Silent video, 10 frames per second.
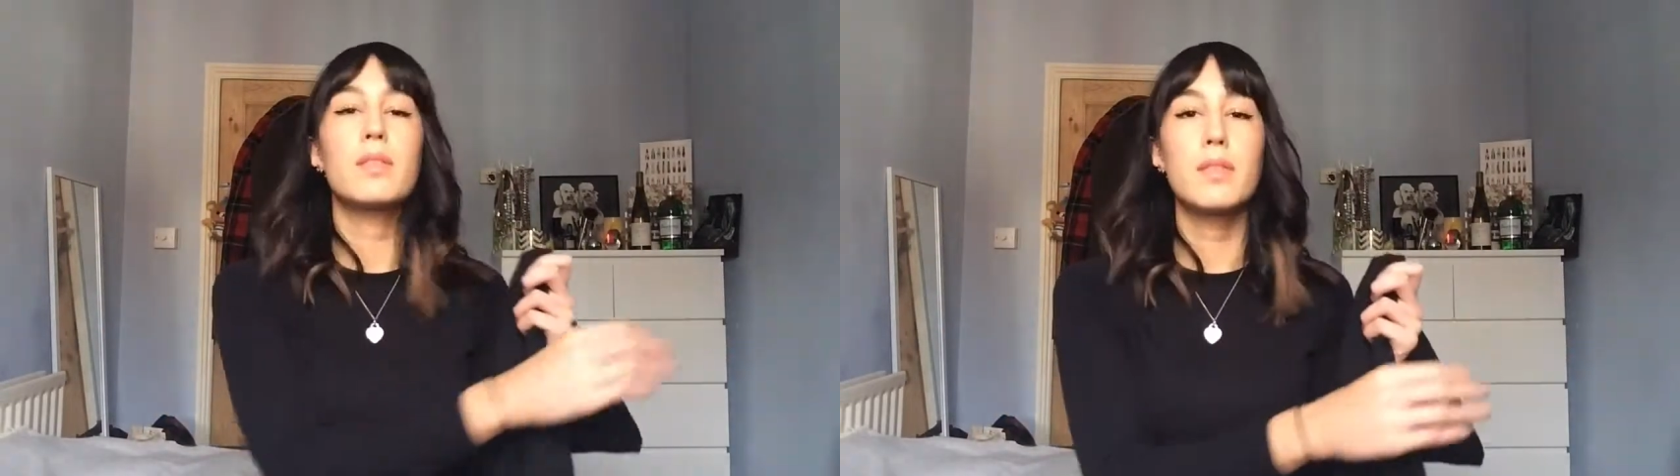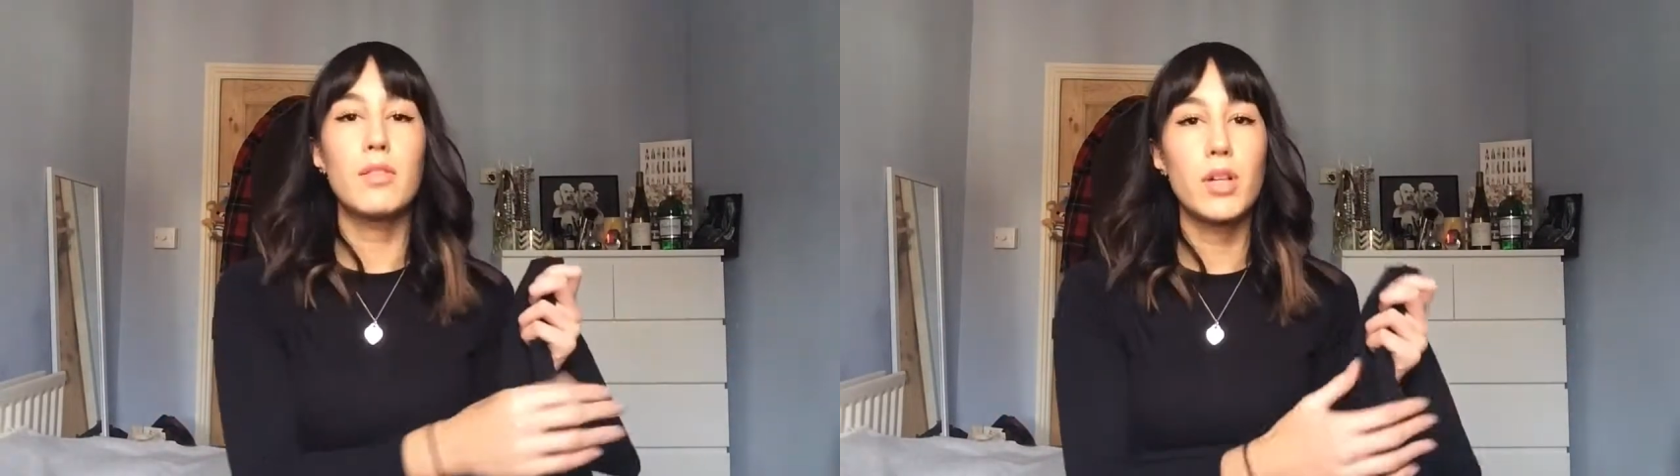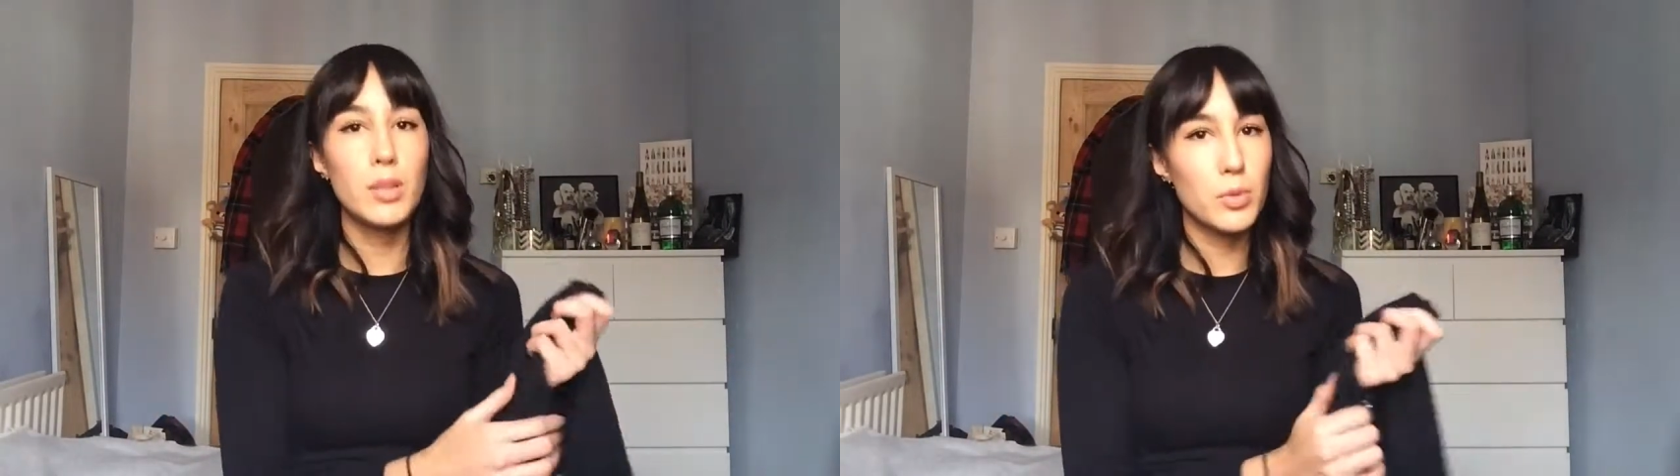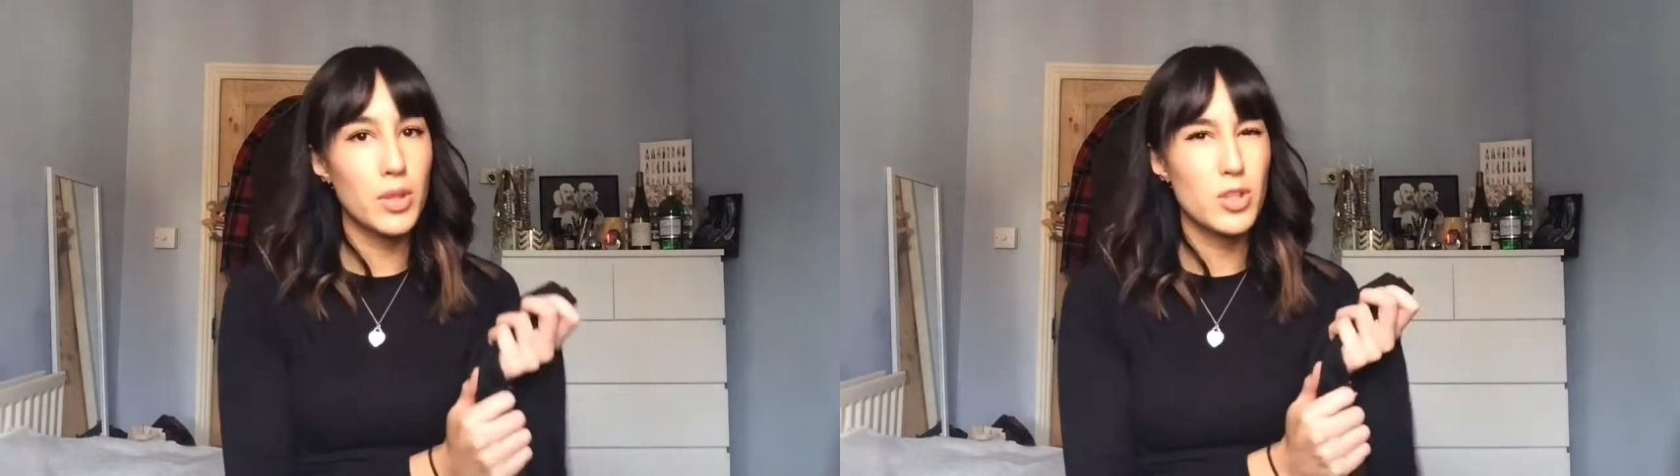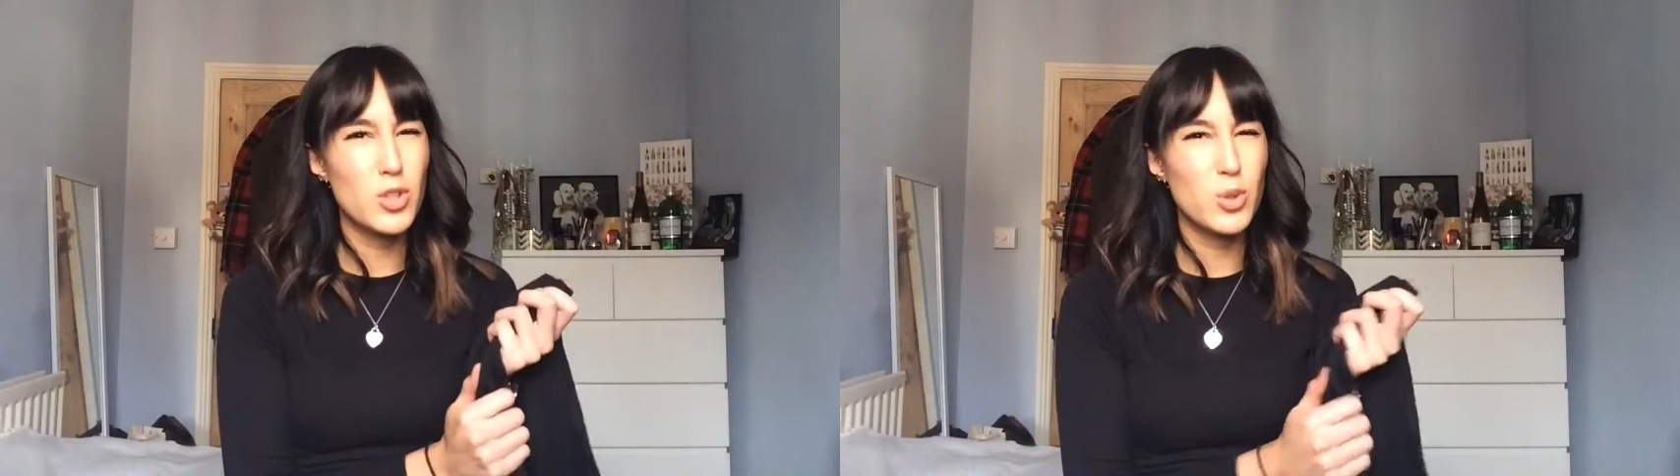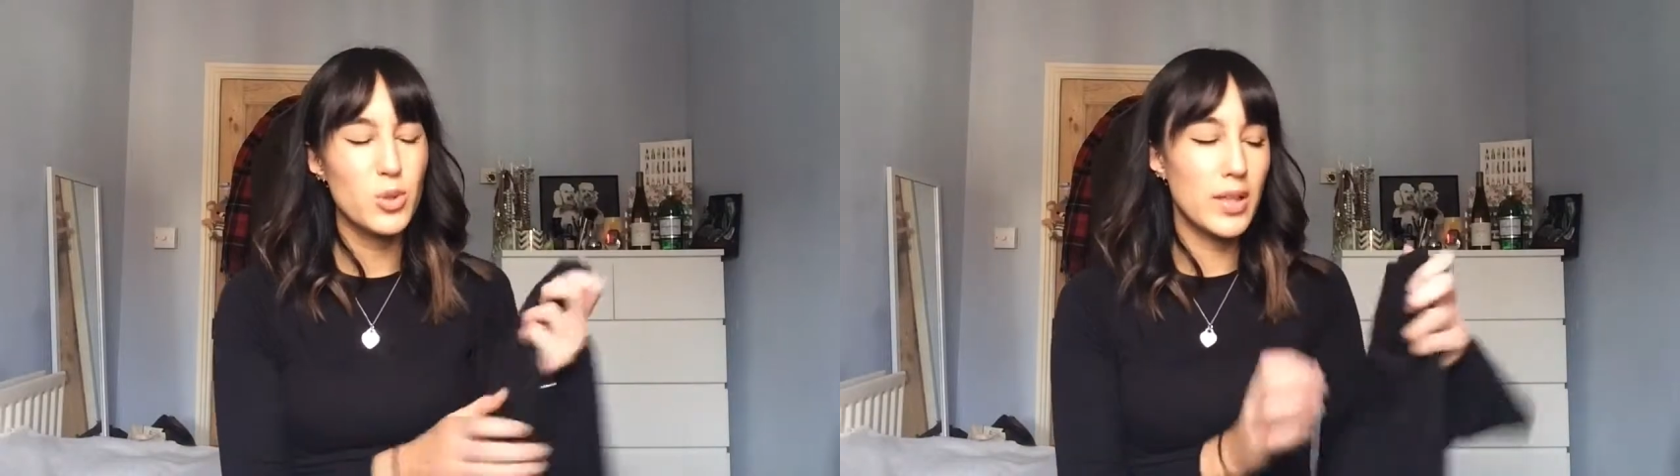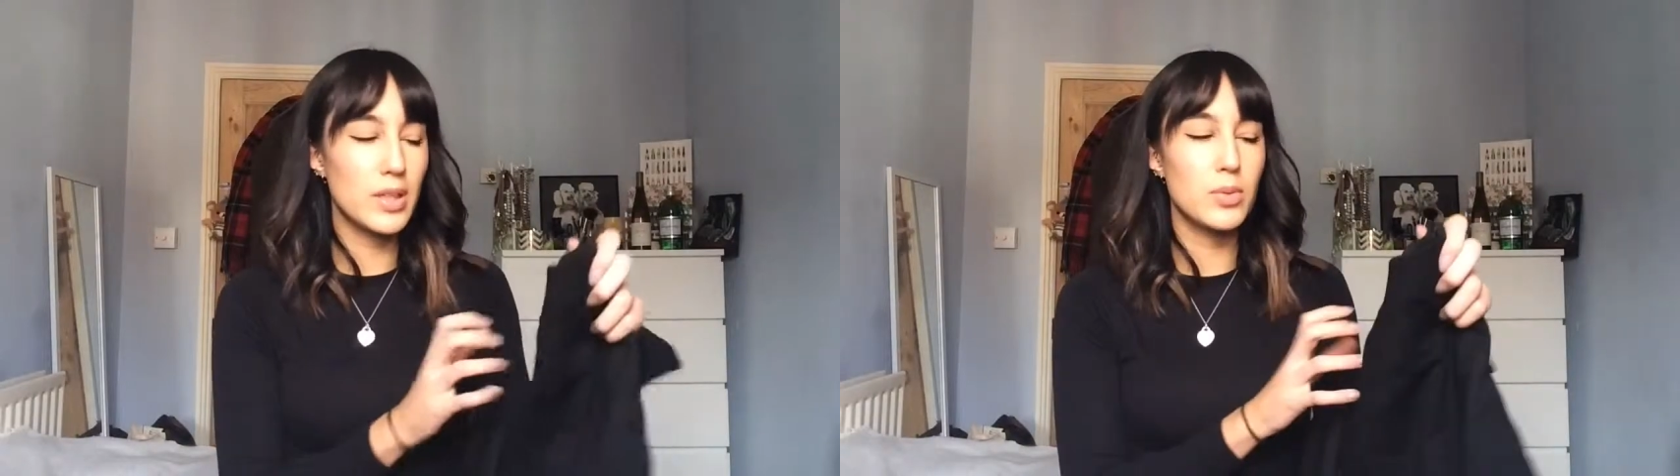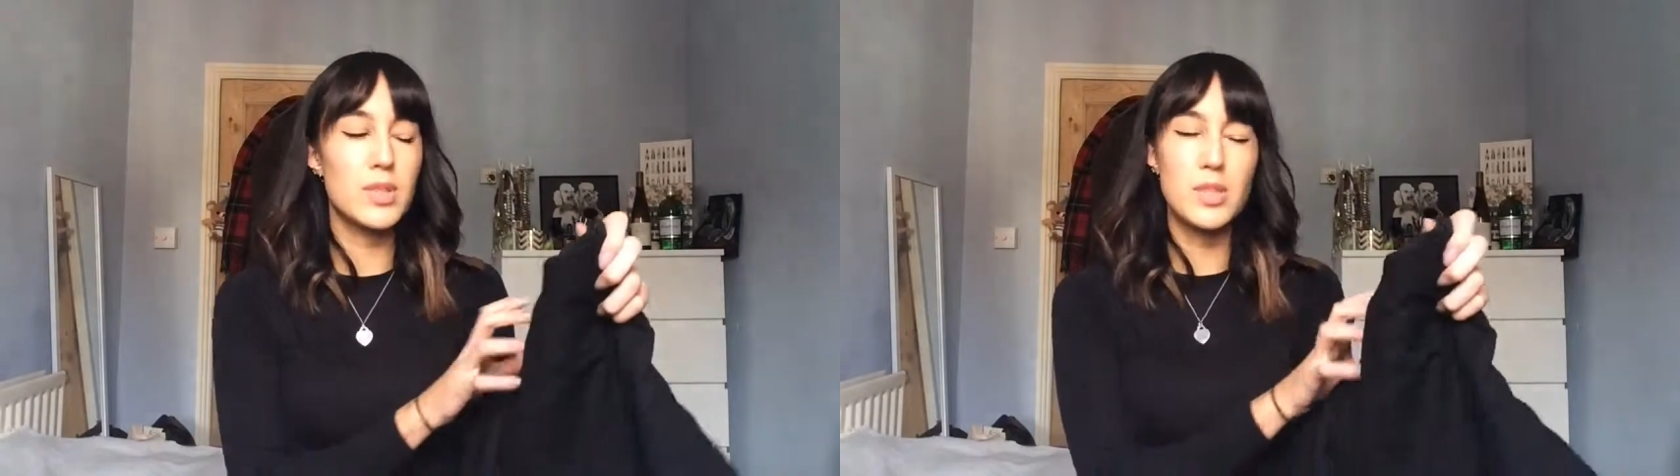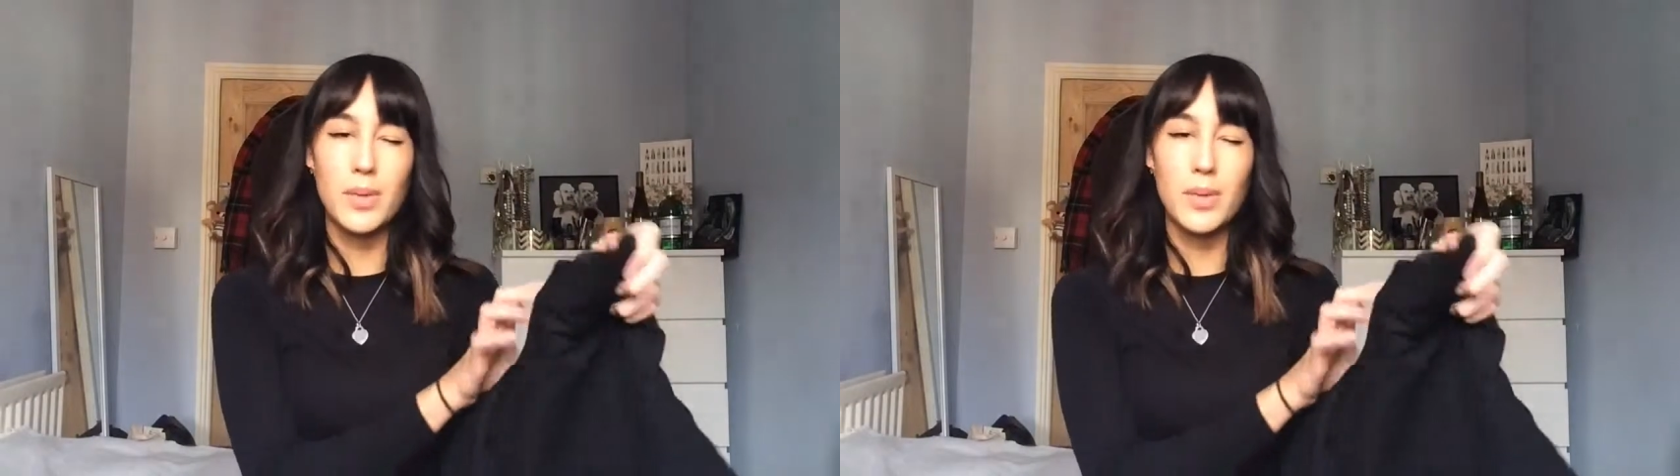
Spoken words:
they run up quite short, and I wanted to